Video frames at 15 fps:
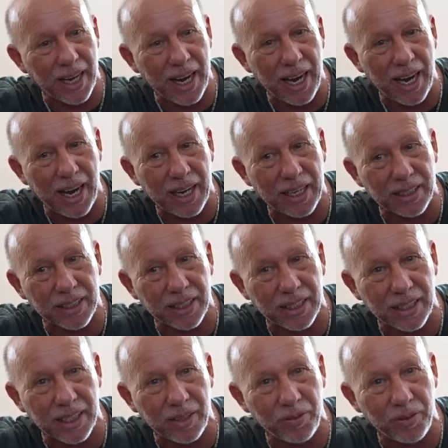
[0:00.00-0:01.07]
and
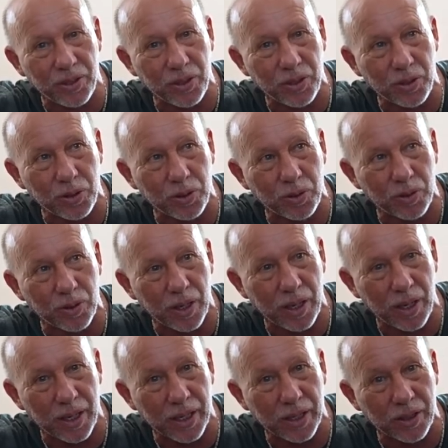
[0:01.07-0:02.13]
give you
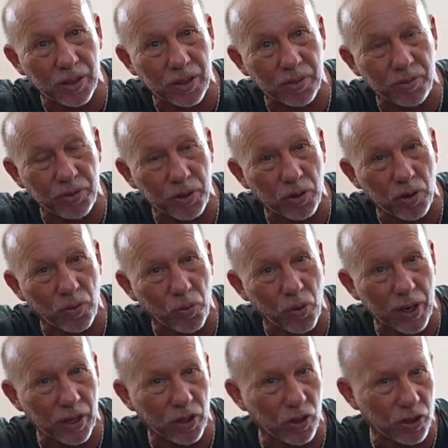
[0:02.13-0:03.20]
a good view of
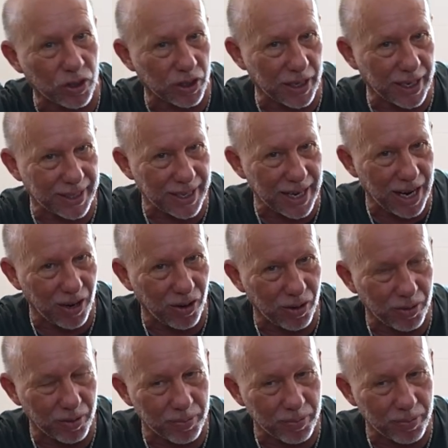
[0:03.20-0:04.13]
what it looks like now,